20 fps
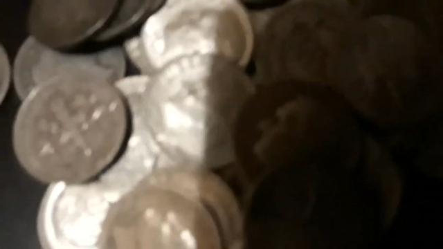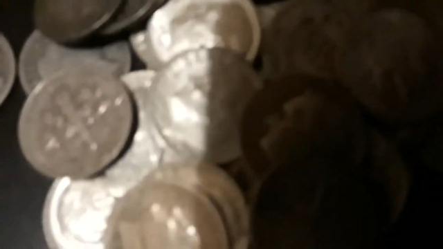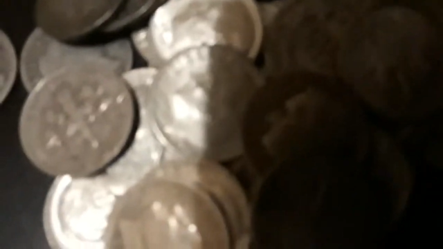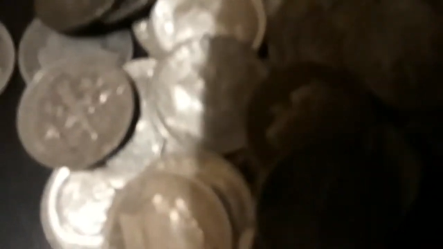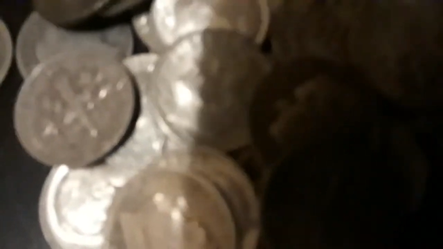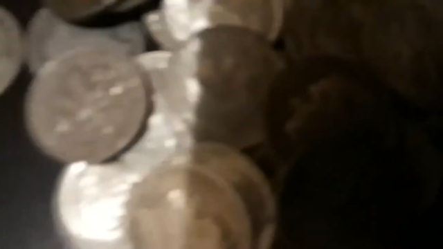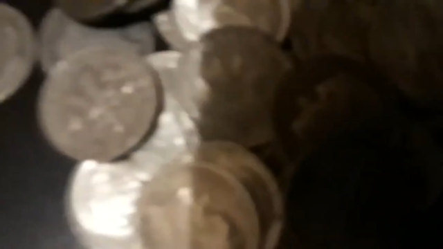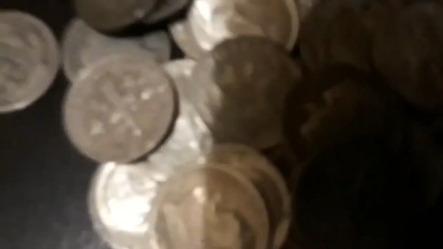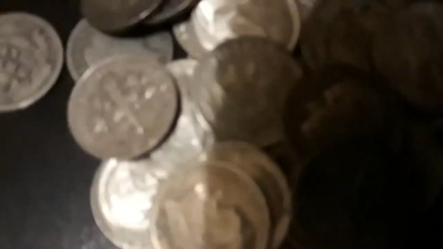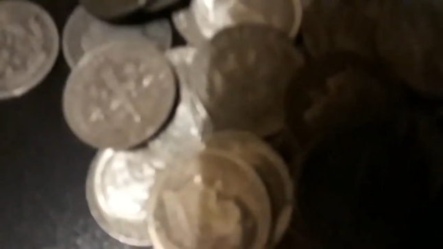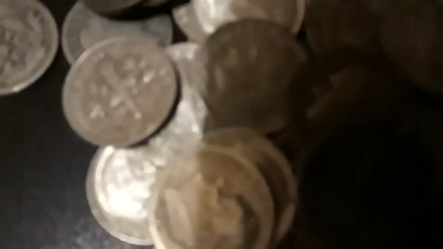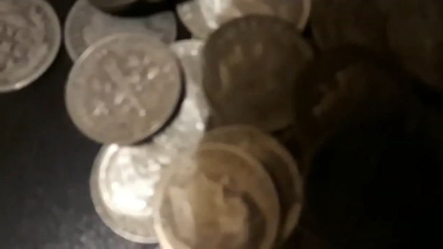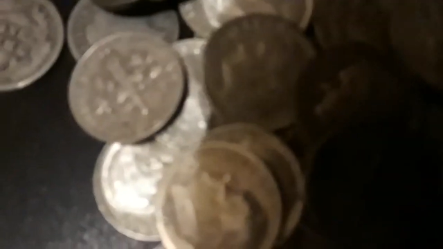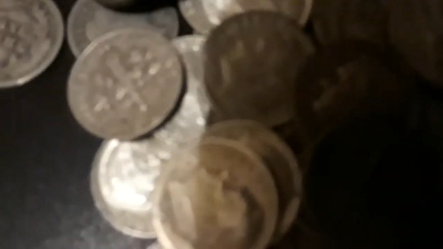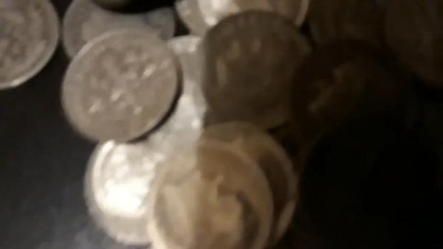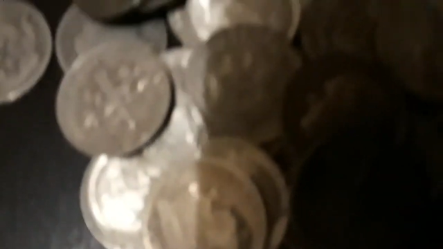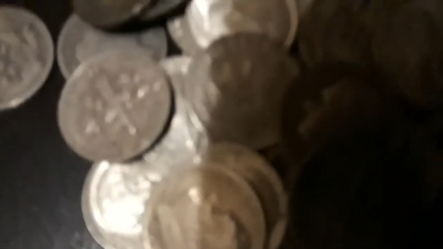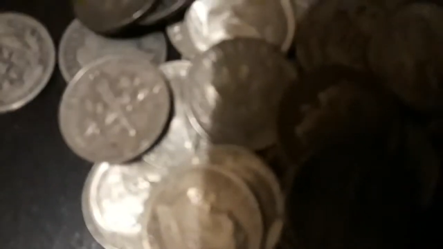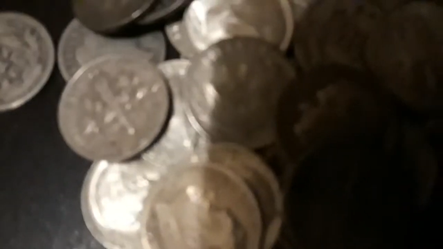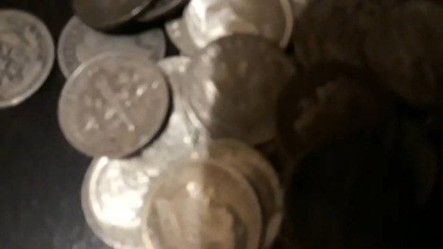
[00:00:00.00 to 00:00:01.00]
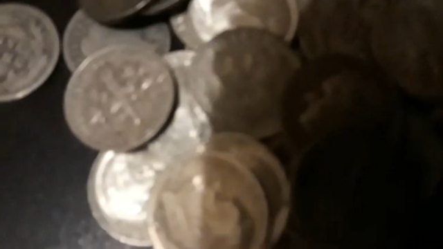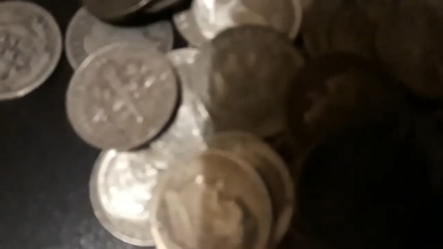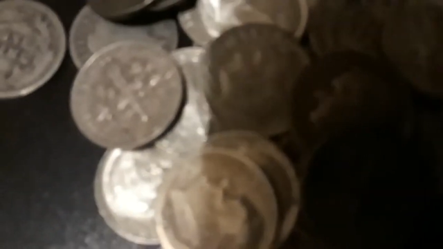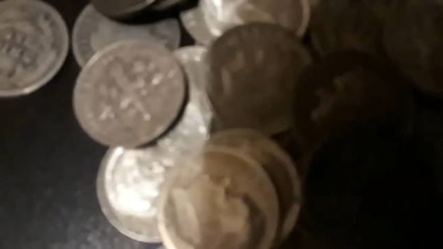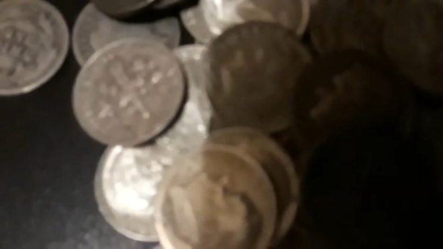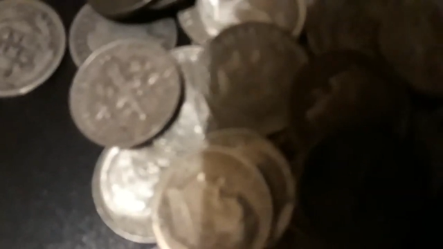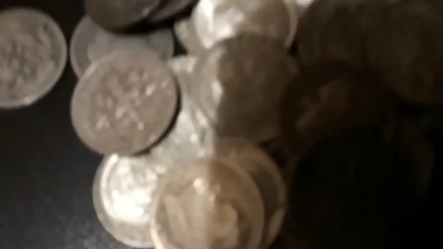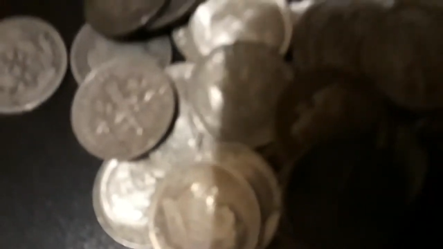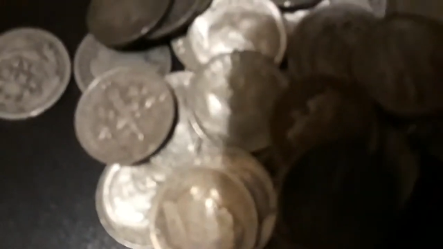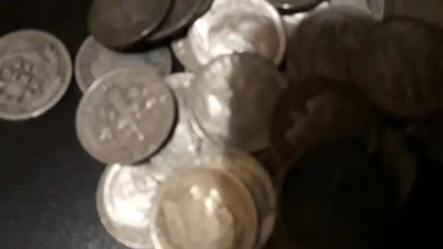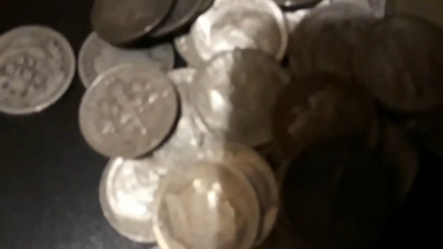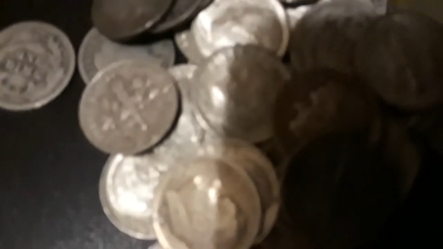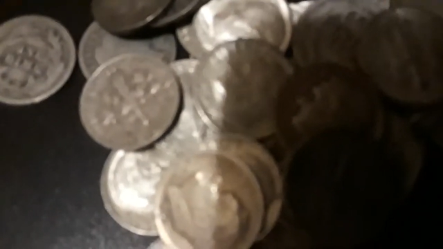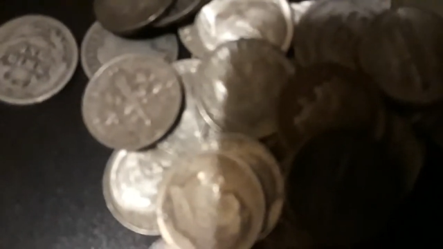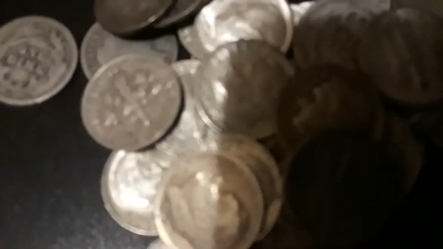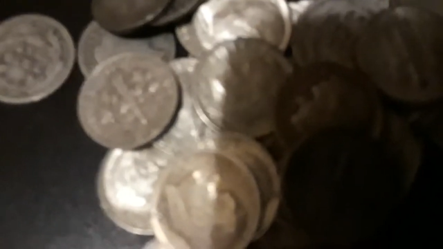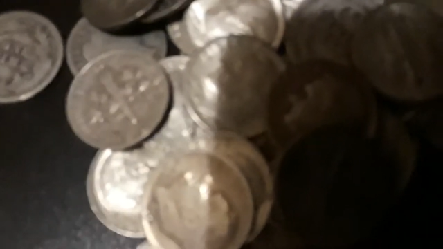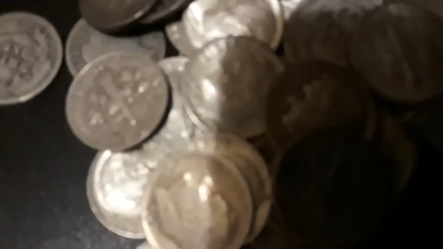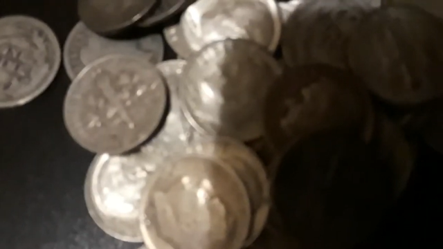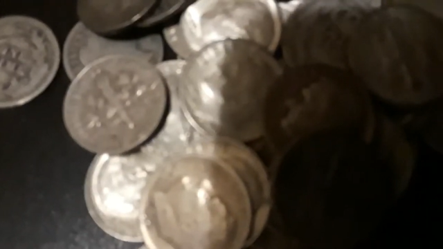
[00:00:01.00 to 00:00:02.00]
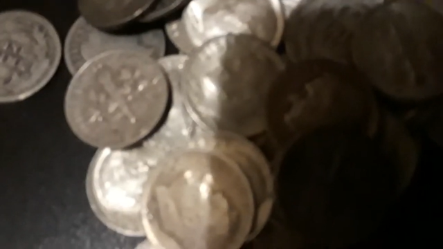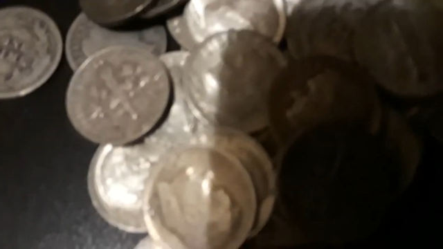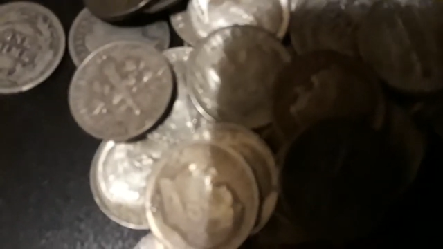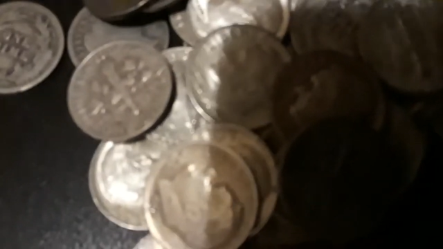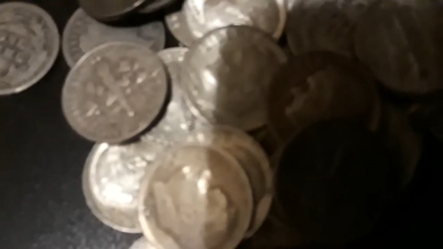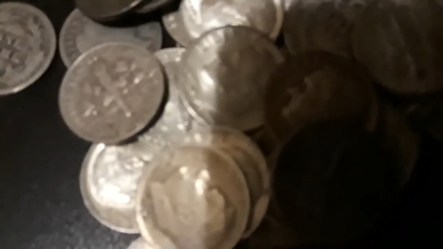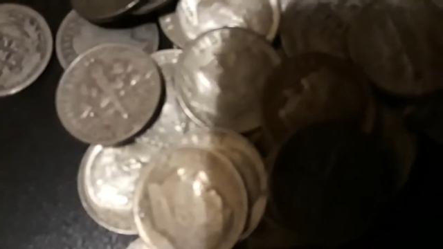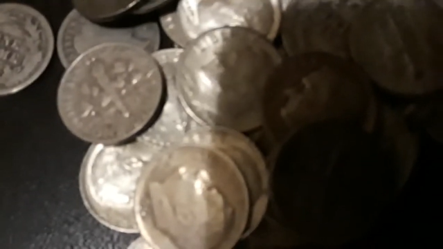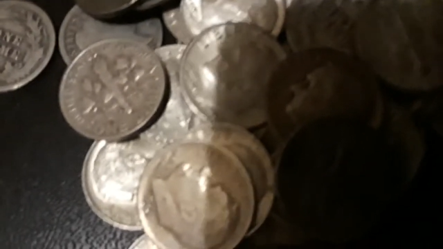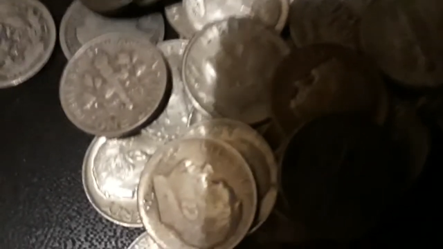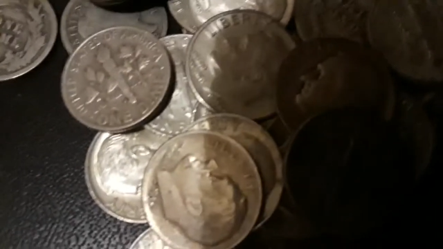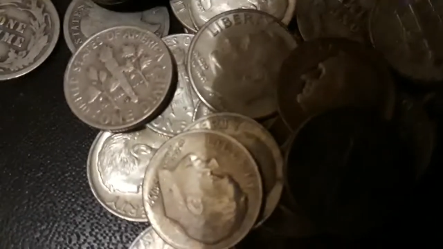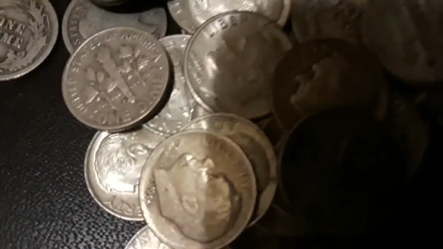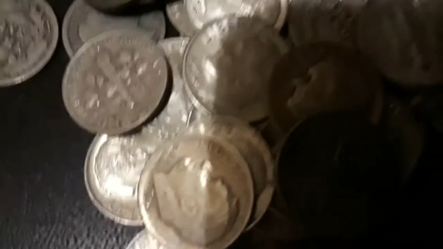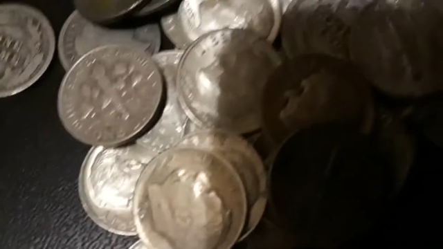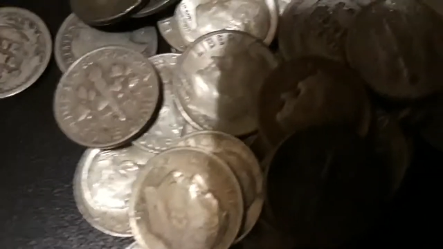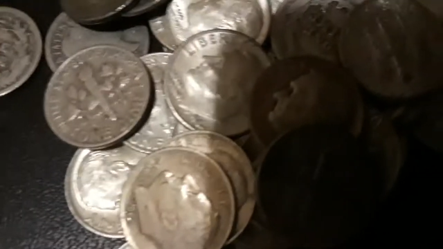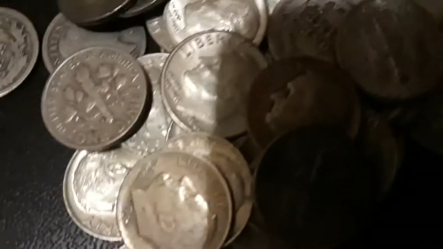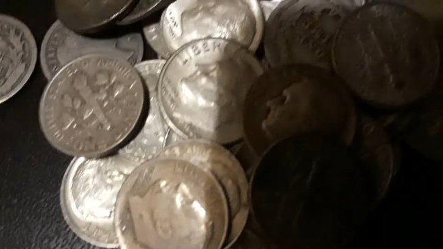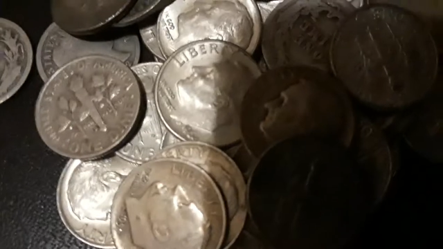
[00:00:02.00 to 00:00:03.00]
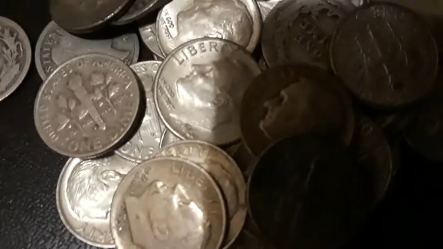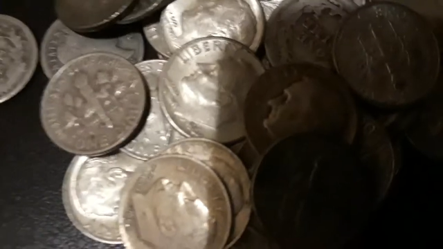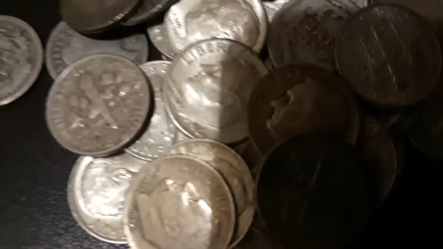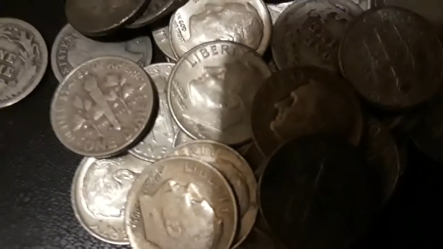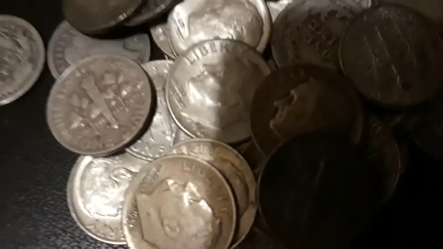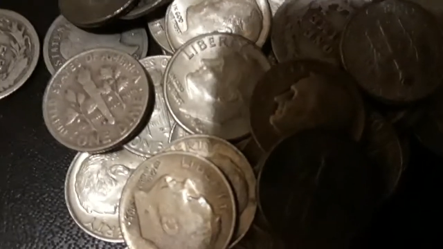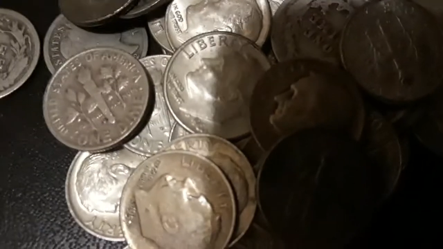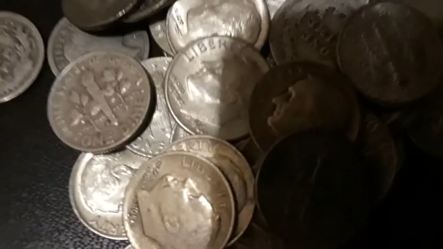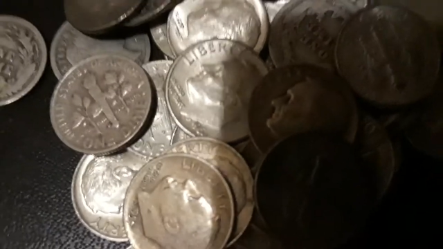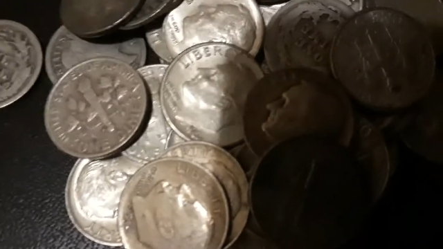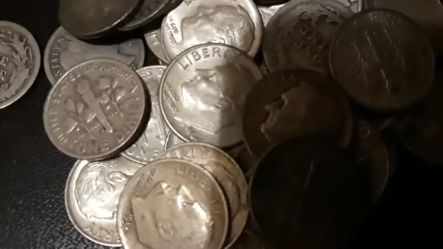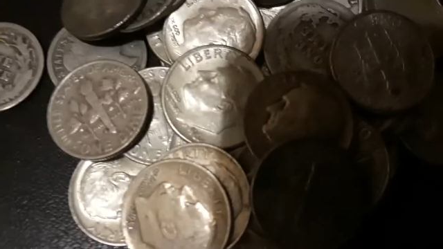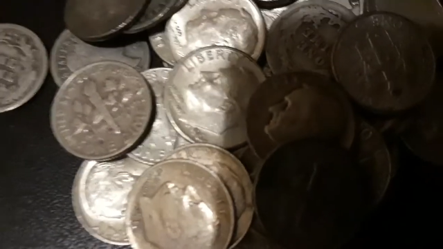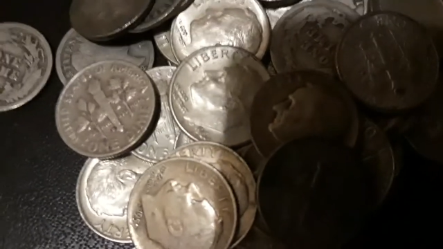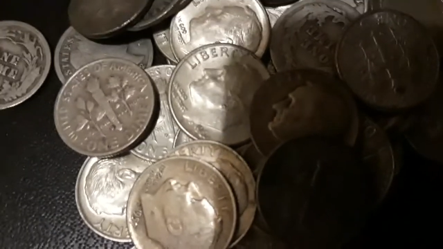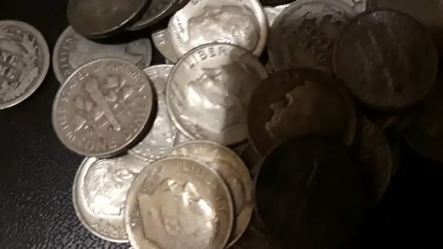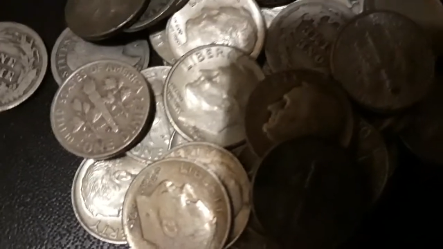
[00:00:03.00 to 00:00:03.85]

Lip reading: Nobody's mouth can be seen.